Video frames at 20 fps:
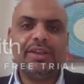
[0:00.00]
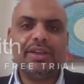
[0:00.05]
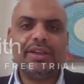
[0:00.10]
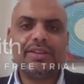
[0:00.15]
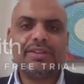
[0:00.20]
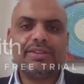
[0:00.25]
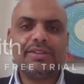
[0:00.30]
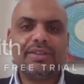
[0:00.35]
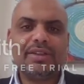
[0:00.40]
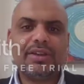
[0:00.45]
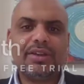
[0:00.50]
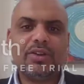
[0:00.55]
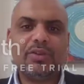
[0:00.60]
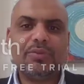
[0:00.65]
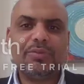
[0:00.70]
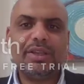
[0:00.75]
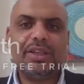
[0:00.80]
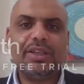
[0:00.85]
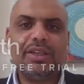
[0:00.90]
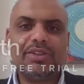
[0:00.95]
is a
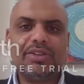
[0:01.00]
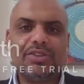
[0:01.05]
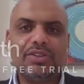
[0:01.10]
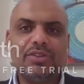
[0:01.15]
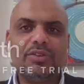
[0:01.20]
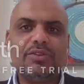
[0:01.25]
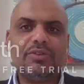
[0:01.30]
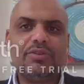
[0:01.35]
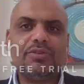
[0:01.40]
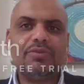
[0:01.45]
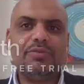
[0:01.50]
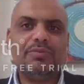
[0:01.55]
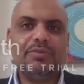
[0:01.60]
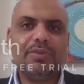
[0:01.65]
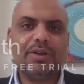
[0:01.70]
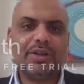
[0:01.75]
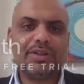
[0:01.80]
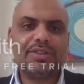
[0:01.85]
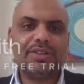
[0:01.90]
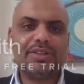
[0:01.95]
combination of
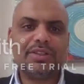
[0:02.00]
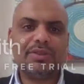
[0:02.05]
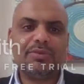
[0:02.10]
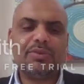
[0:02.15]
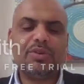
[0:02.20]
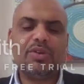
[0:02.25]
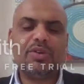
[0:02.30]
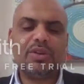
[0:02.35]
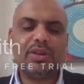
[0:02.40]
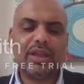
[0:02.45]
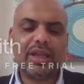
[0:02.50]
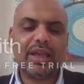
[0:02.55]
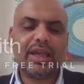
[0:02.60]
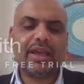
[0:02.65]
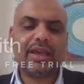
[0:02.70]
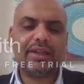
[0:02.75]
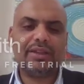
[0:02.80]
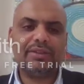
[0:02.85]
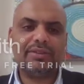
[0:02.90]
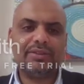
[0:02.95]
paracetamol
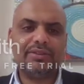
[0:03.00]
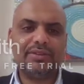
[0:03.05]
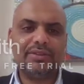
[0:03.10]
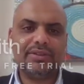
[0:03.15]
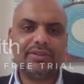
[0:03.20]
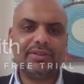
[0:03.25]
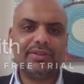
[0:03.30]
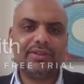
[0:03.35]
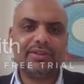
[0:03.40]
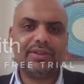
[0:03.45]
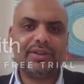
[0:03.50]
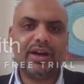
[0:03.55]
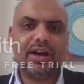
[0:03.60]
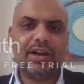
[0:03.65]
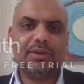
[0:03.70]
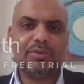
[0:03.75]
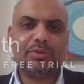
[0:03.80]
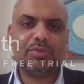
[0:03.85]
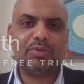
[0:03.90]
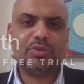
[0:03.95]
and
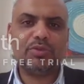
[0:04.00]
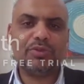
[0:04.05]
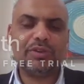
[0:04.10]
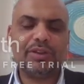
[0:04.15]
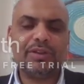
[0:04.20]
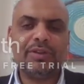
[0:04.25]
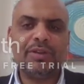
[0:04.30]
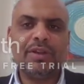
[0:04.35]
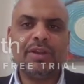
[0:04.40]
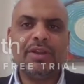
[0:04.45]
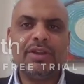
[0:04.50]
ibuprofen.